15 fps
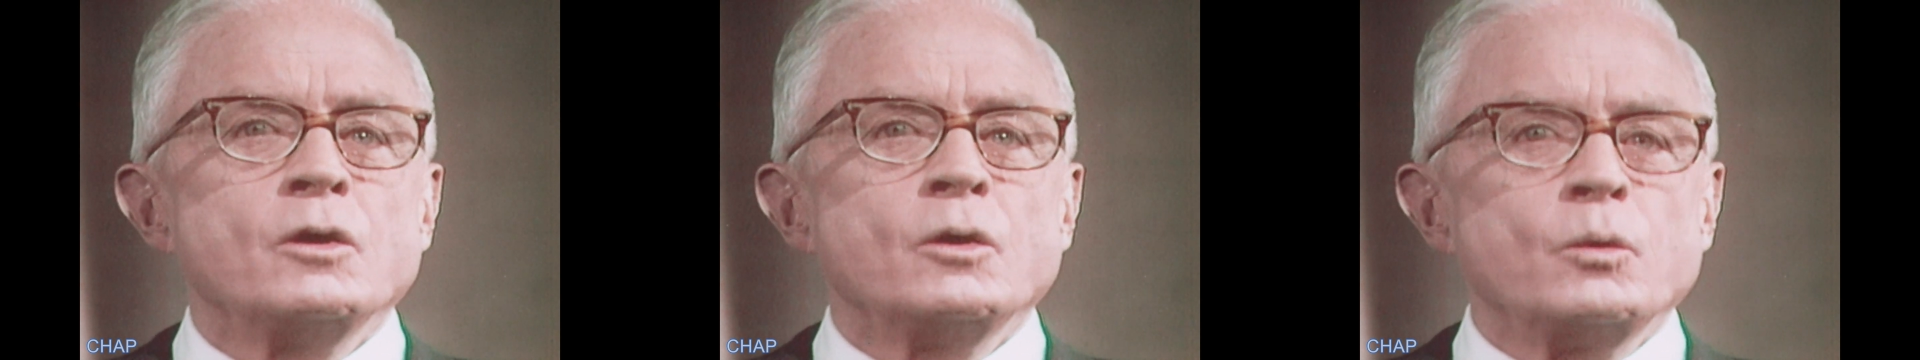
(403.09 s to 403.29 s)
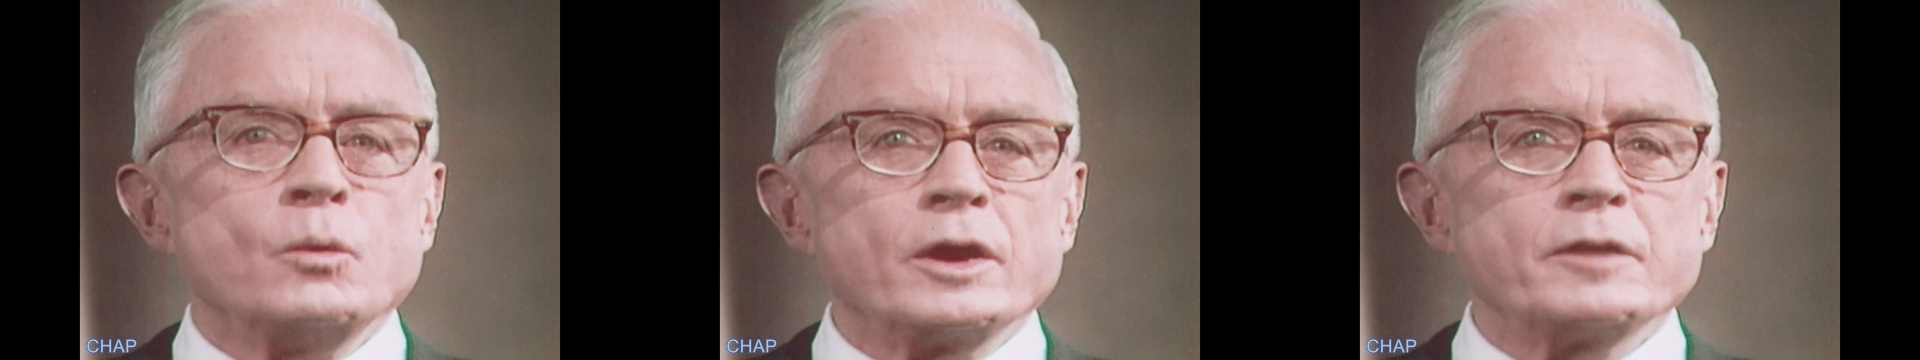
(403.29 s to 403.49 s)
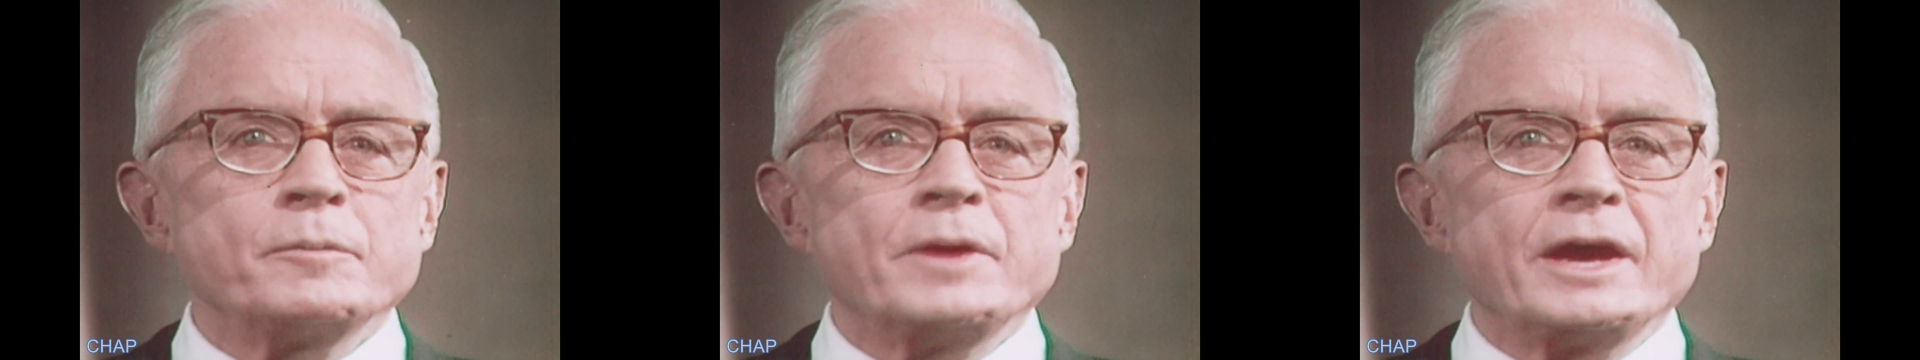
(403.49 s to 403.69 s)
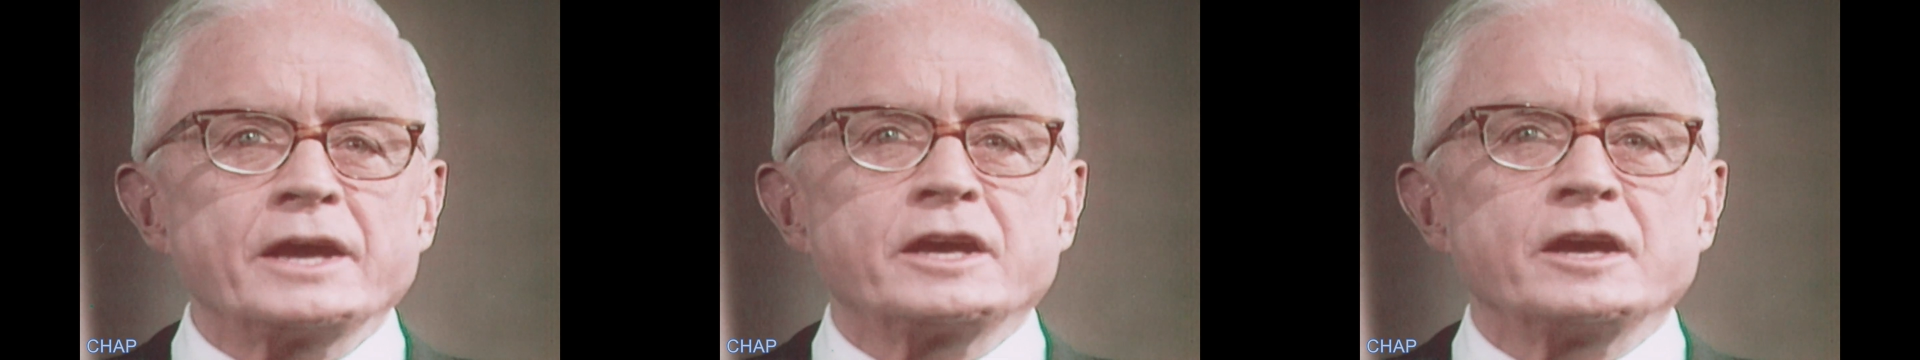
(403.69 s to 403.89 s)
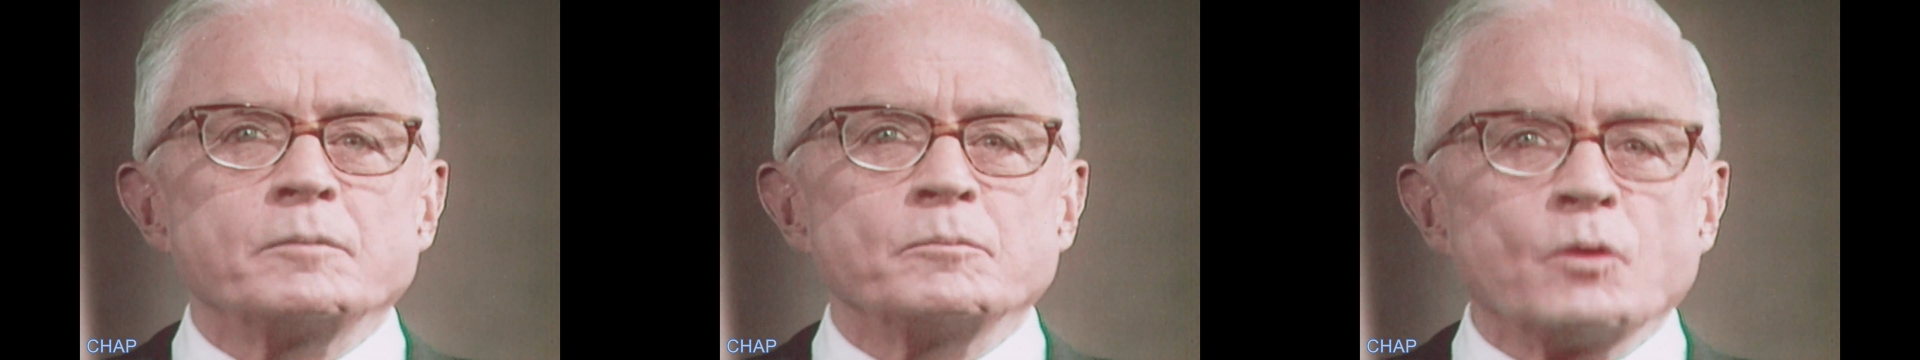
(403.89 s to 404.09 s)
who want to
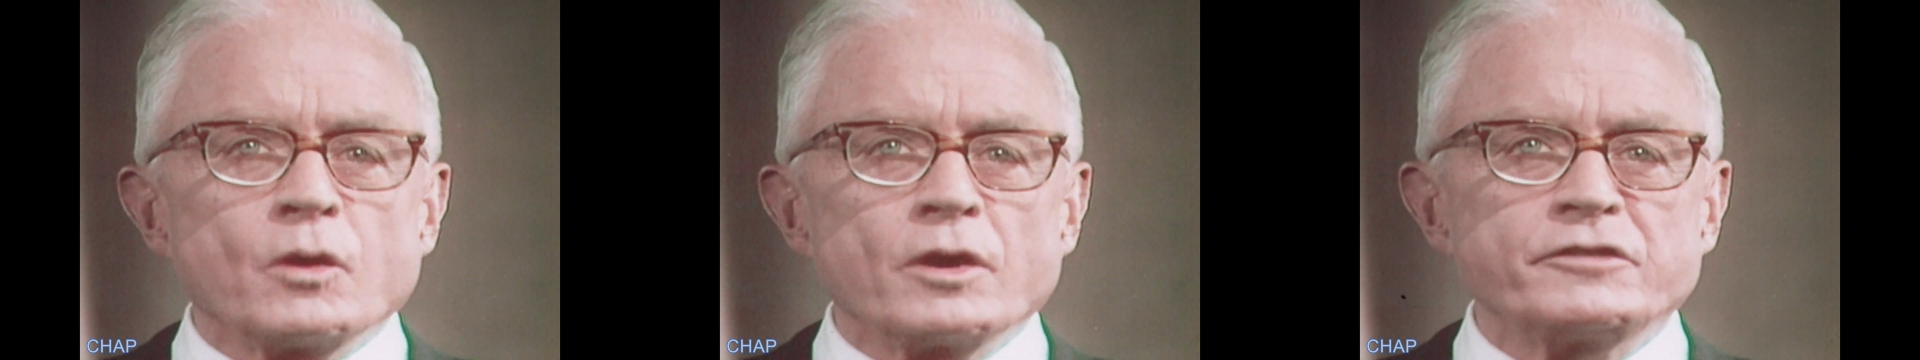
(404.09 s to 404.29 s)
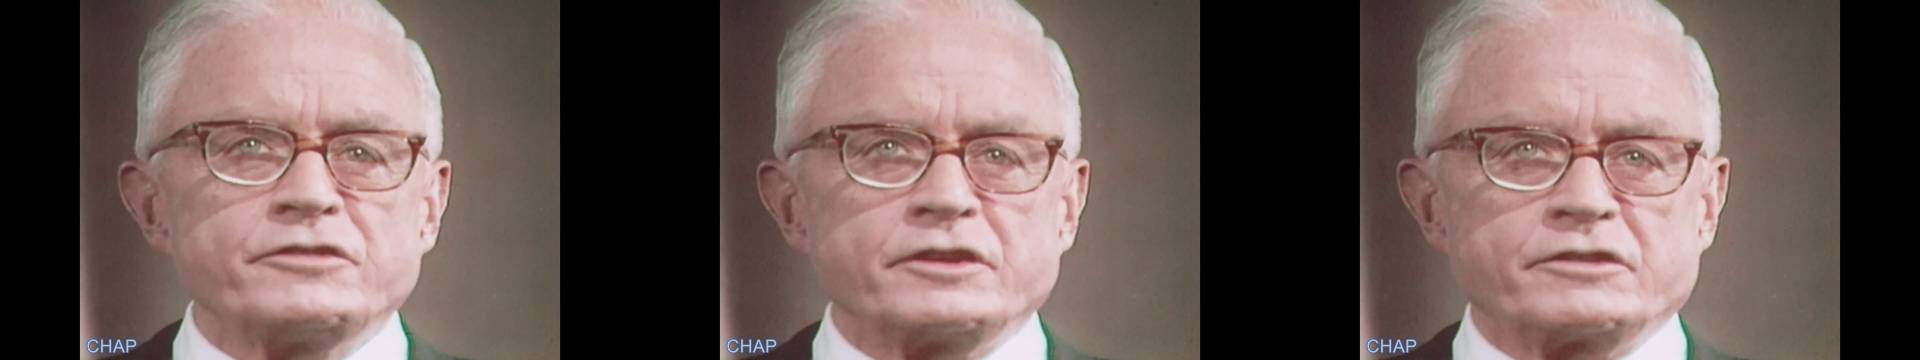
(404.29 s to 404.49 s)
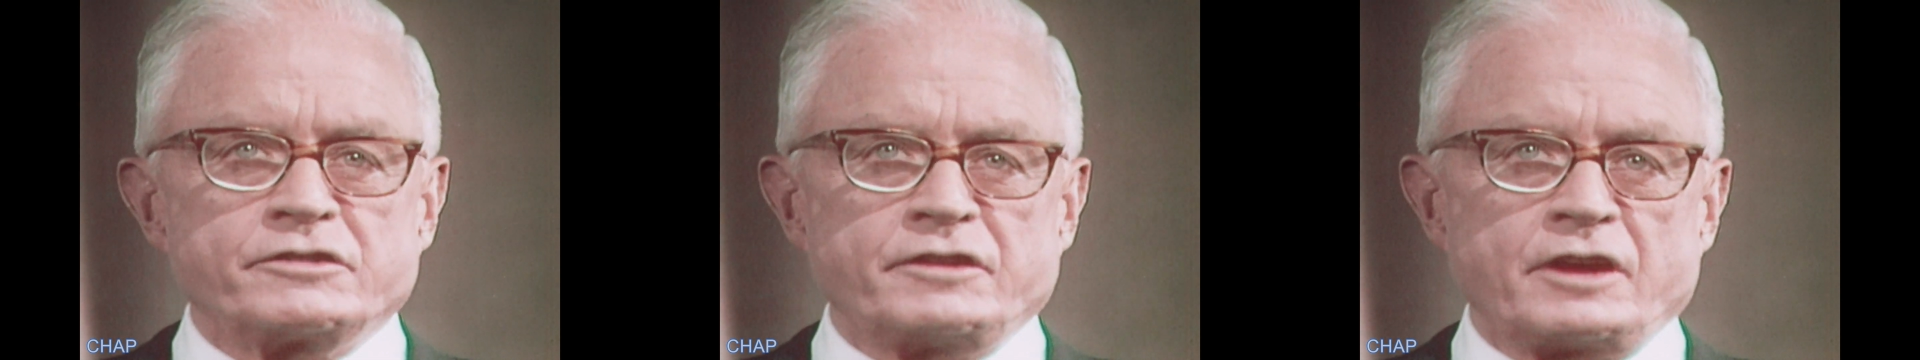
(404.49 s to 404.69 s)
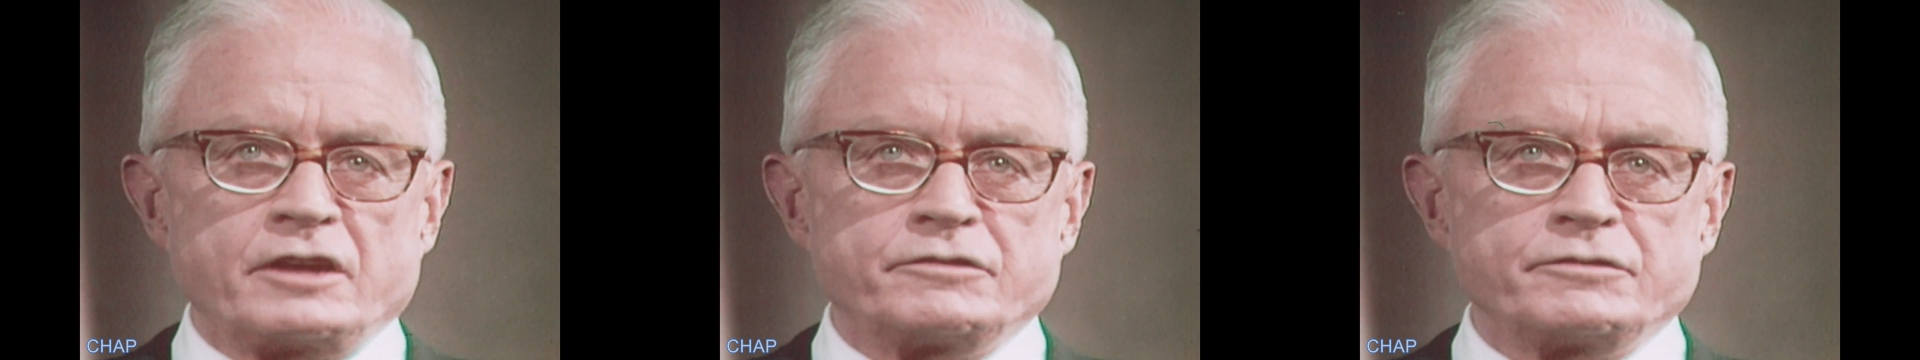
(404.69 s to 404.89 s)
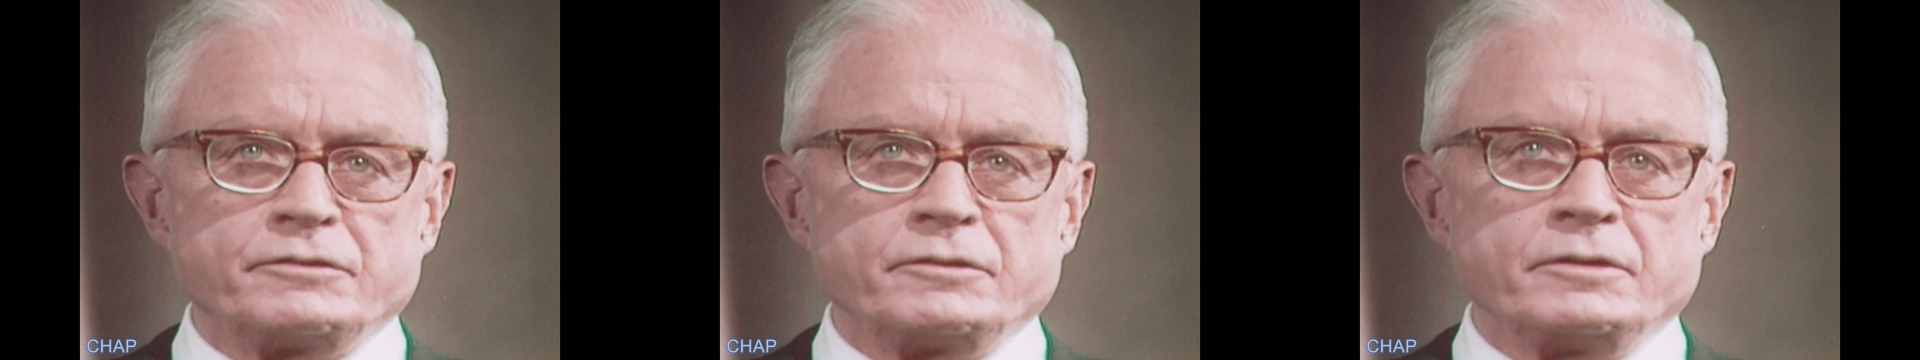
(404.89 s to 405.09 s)
make it more
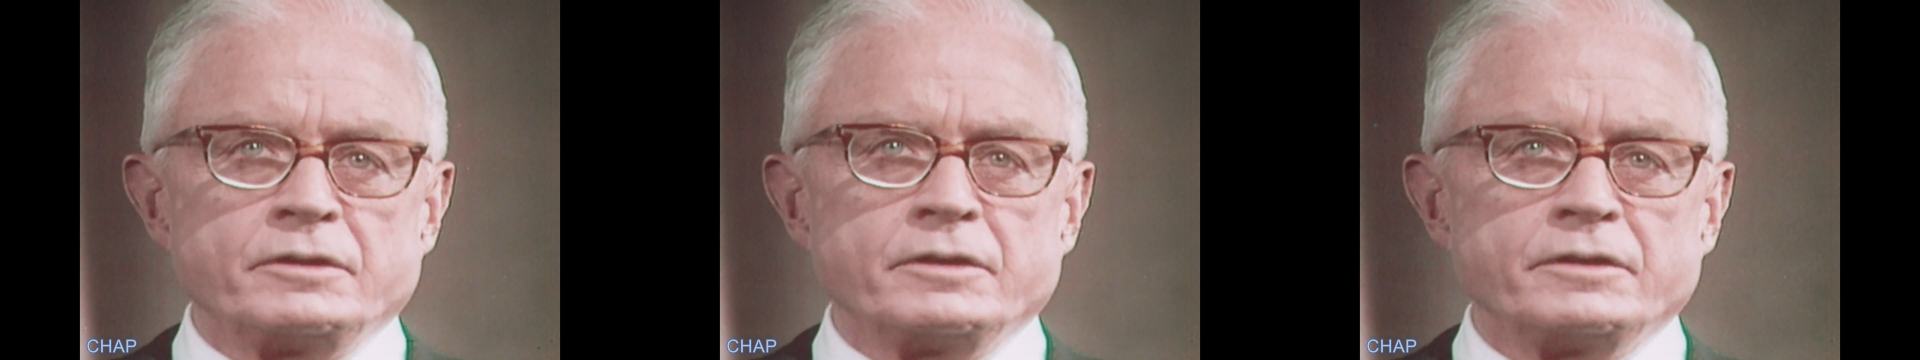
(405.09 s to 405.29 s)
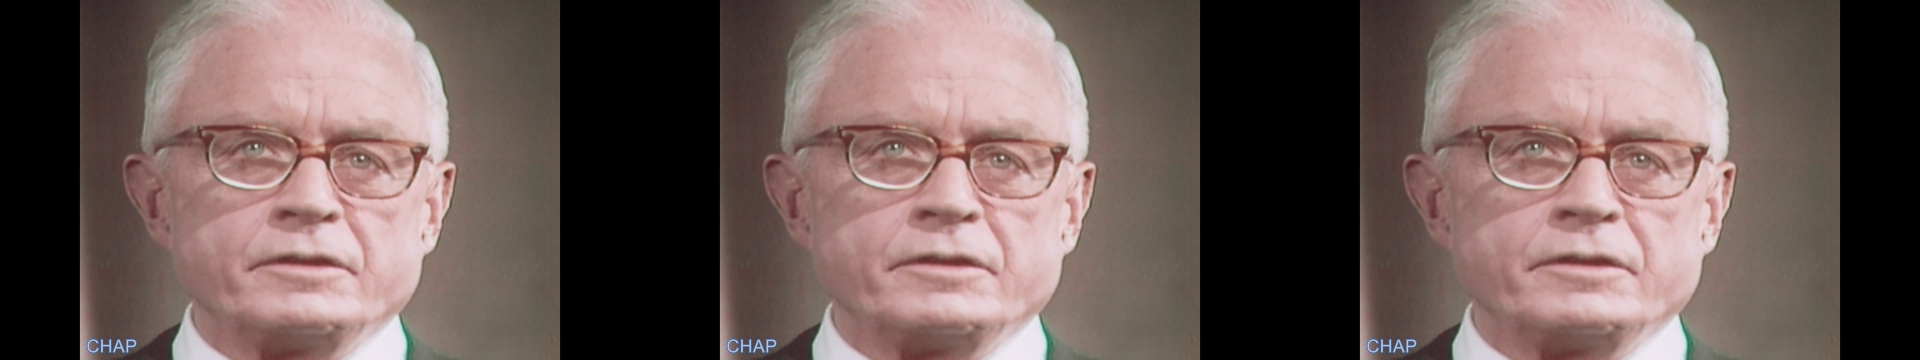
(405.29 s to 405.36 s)
successful